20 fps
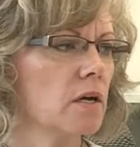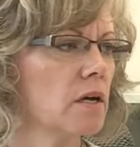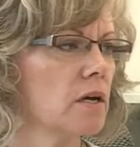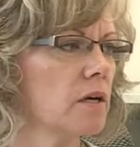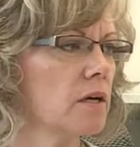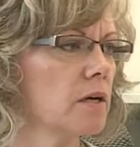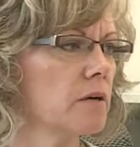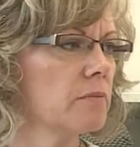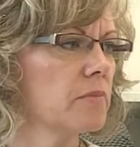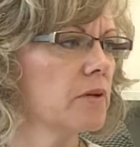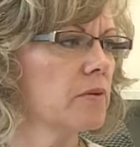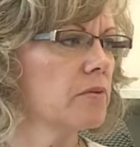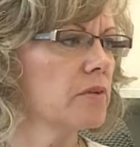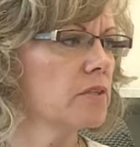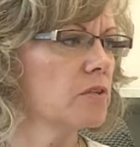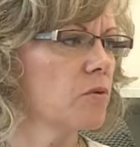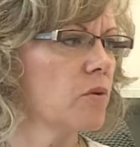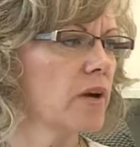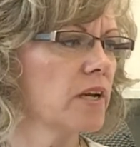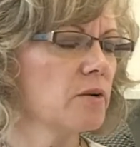It
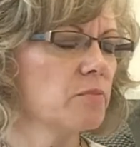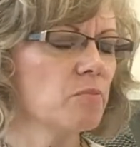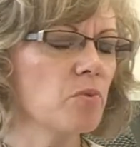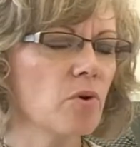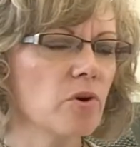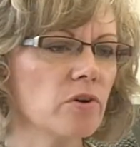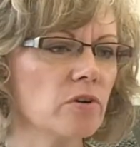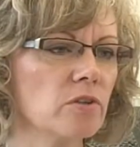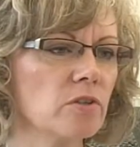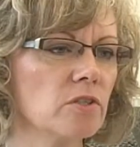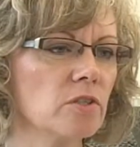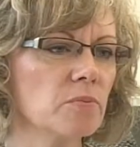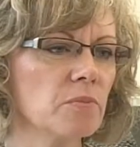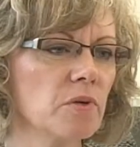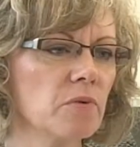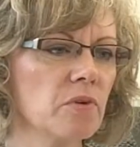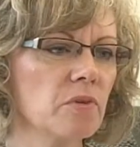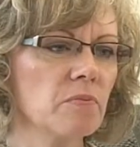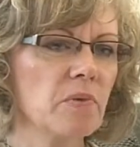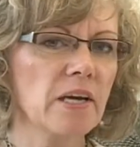was quite important to
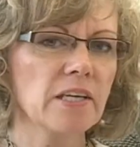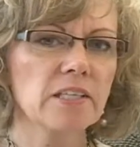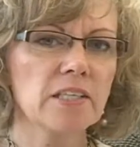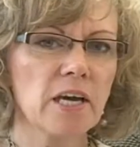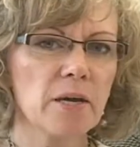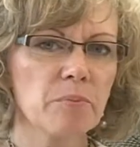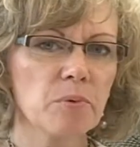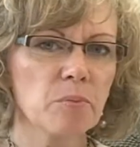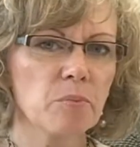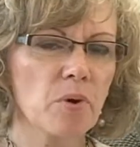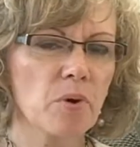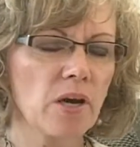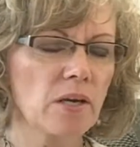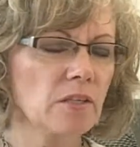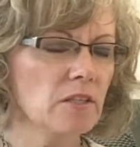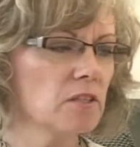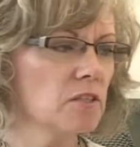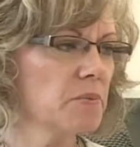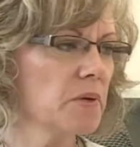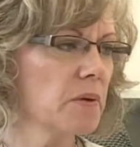me with my type of
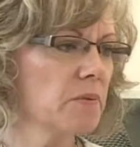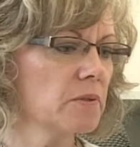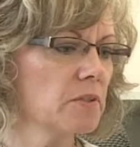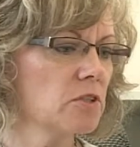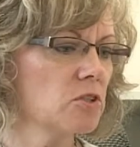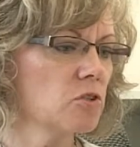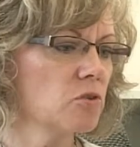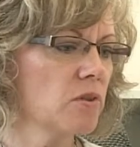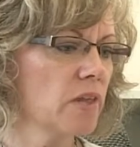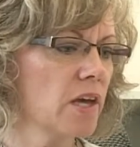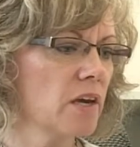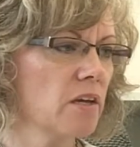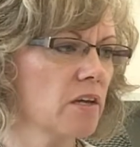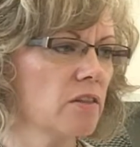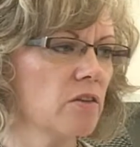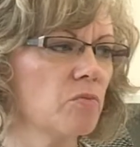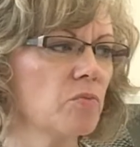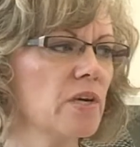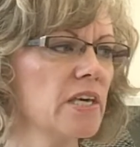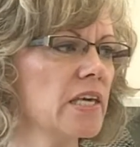practice to be able to do that
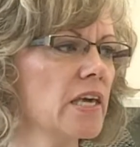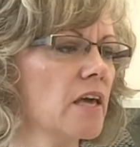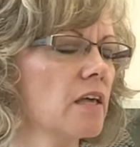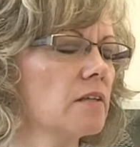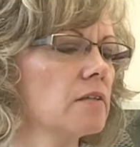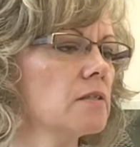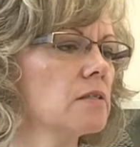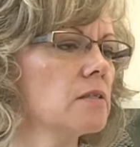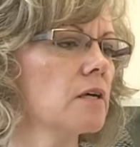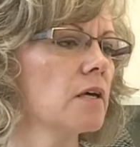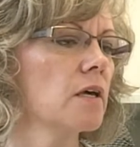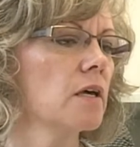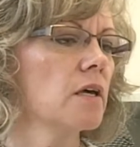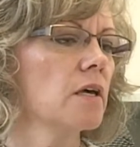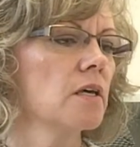on the weekends.